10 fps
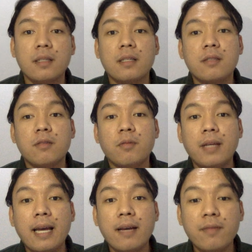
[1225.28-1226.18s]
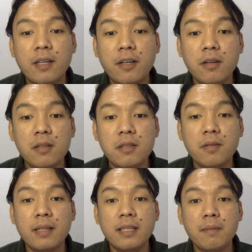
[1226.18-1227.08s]
So we have here also
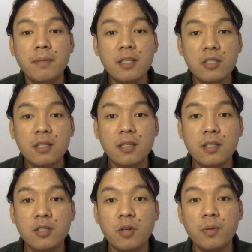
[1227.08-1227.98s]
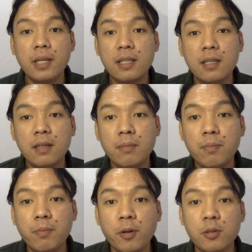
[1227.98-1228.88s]
an image showing the
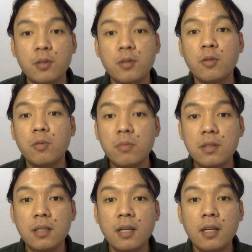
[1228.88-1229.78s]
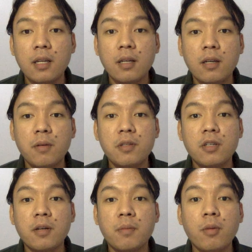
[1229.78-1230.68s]
protostomes, which
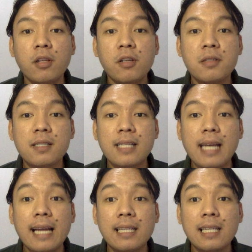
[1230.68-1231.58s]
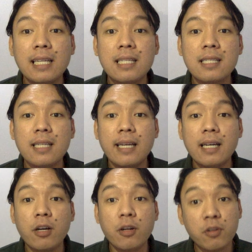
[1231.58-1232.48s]
are mollusks, annelids,
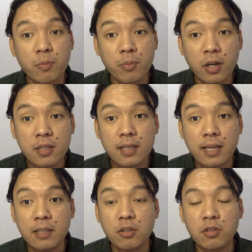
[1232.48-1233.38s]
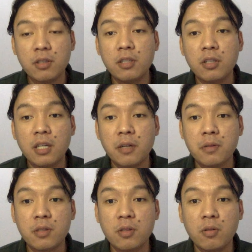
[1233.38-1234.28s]
arthropods, and the
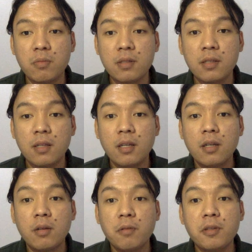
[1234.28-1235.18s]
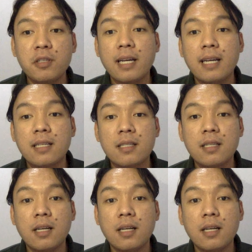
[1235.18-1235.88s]
deuterostomes, which has